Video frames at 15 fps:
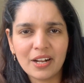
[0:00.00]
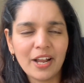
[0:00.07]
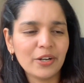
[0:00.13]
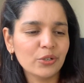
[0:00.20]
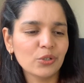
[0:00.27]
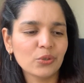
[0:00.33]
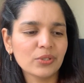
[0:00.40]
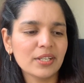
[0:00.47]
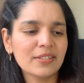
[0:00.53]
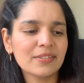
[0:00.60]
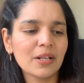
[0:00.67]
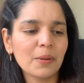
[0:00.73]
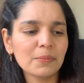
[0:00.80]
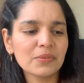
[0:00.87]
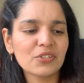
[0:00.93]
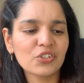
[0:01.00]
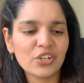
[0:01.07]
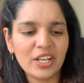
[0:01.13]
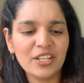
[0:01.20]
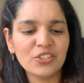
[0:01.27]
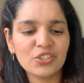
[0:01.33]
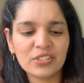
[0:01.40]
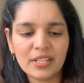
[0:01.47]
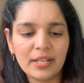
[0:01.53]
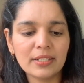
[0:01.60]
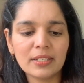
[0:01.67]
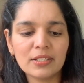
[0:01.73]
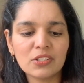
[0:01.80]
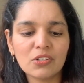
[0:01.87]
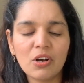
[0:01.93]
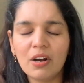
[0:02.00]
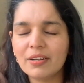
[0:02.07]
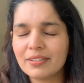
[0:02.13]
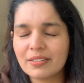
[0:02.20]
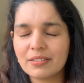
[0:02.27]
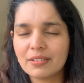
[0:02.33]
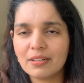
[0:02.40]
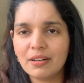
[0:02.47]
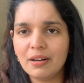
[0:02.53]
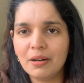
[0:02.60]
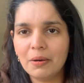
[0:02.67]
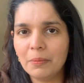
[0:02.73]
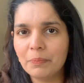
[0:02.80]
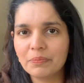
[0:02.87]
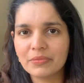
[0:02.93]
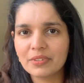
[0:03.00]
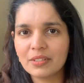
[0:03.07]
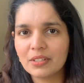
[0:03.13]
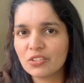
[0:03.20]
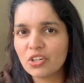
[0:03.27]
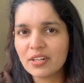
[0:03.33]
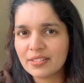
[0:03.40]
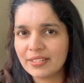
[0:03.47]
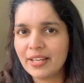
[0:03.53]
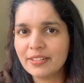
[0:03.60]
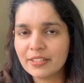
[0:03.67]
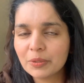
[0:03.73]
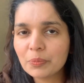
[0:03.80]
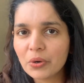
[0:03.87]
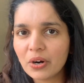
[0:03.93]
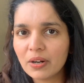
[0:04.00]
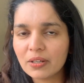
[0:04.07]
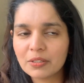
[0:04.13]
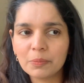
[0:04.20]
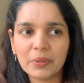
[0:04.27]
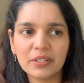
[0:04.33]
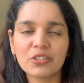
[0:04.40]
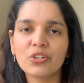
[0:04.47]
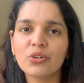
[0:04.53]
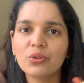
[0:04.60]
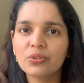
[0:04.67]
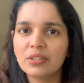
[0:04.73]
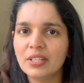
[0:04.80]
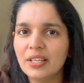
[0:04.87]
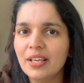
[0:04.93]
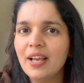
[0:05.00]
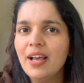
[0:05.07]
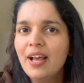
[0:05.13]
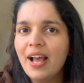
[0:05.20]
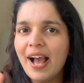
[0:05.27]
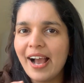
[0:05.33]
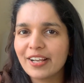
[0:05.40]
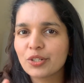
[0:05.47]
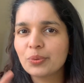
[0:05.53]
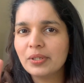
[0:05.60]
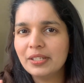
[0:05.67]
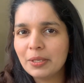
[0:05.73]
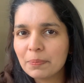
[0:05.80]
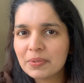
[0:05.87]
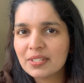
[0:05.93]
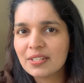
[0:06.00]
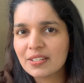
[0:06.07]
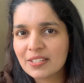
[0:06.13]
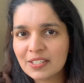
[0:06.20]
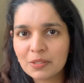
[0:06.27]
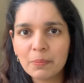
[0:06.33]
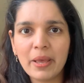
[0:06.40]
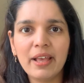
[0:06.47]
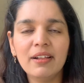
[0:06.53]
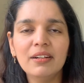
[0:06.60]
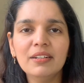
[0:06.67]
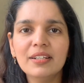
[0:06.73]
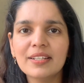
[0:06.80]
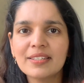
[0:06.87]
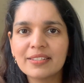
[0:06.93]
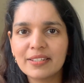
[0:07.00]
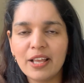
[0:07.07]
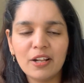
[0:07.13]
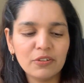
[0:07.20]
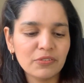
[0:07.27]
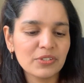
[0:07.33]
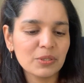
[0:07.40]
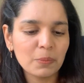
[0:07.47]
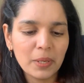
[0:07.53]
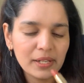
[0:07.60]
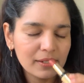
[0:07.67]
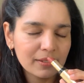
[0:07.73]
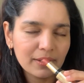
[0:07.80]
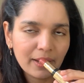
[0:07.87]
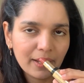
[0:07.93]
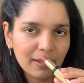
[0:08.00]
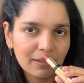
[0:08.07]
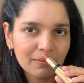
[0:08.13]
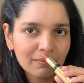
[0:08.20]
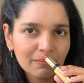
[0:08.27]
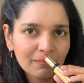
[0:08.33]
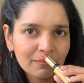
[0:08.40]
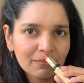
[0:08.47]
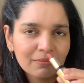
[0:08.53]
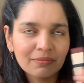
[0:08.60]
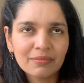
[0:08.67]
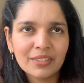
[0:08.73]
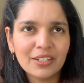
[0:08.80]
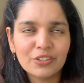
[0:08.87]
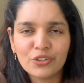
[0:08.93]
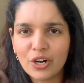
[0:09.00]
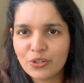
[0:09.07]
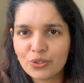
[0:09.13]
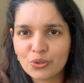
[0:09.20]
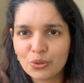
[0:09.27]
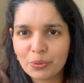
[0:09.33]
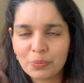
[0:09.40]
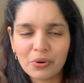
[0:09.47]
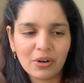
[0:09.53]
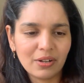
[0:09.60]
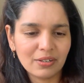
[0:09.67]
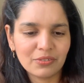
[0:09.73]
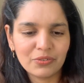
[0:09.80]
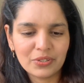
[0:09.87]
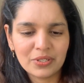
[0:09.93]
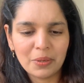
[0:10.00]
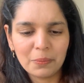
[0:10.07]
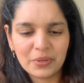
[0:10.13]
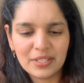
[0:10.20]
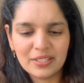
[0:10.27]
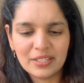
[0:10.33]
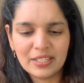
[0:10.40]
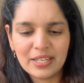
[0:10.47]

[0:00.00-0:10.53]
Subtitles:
I don't know. There's some strange scent. It's not a scented product, but you know, the actual lipstick smell itself smells like a drugstore product for some reason.